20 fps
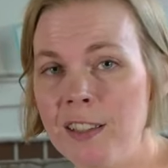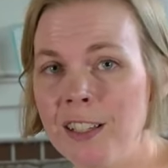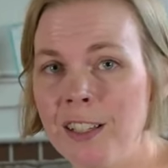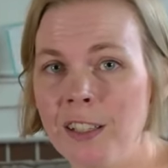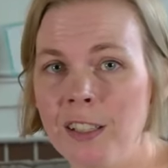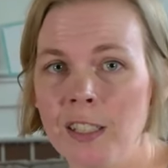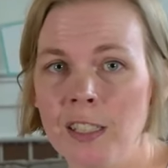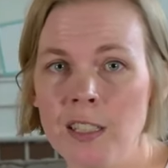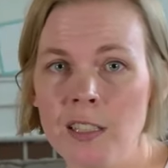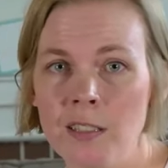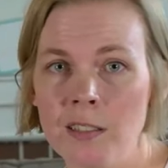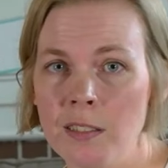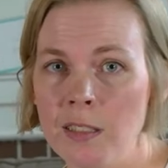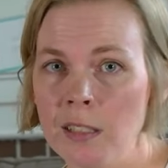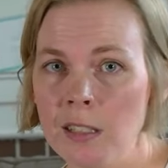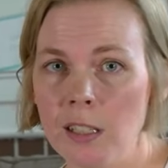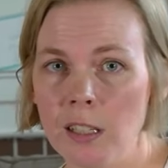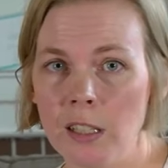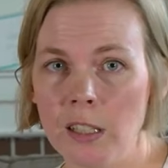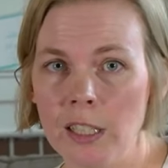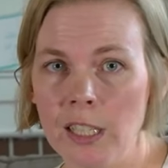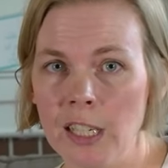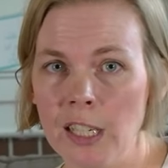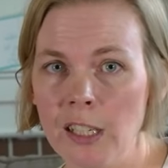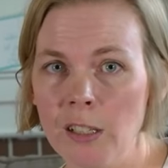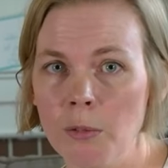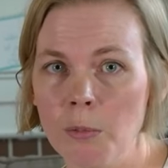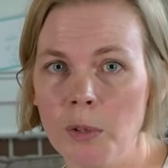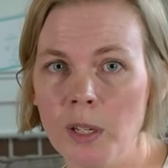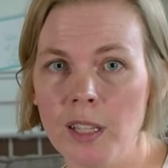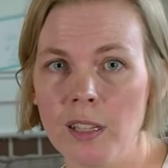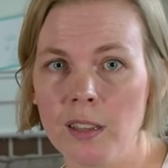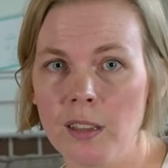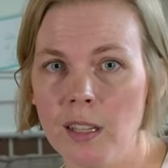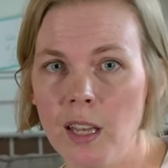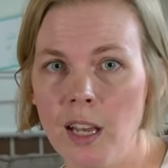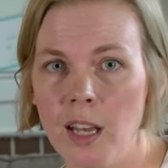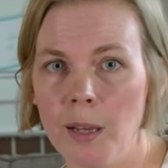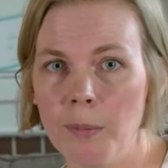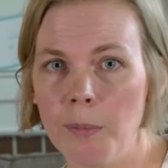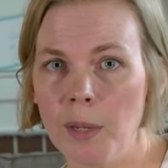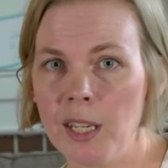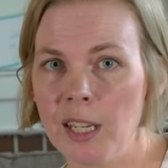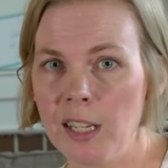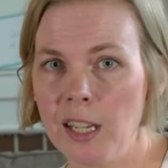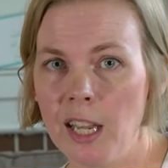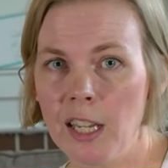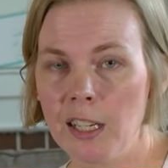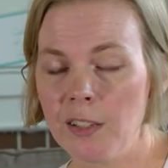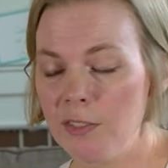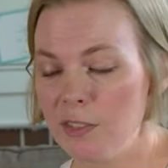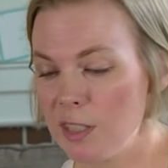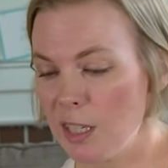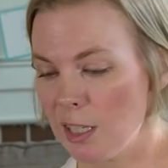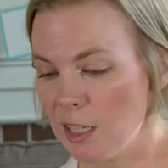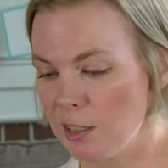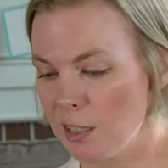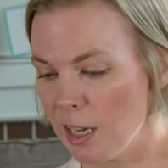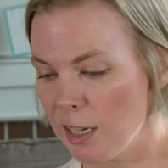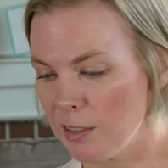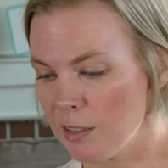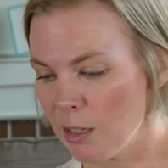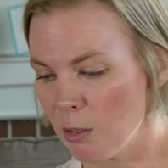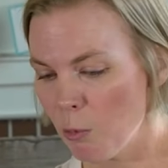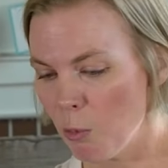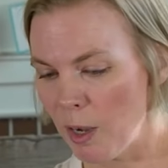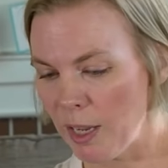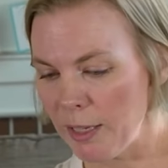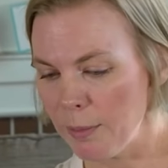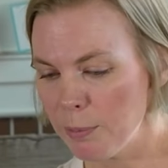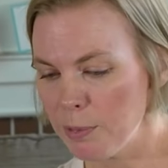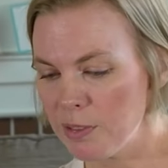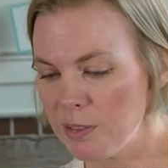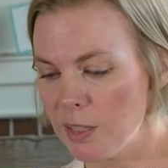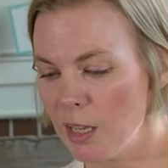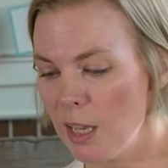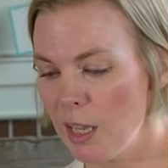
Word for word: They're easy to clean with um, any kind of sanitizing wipes.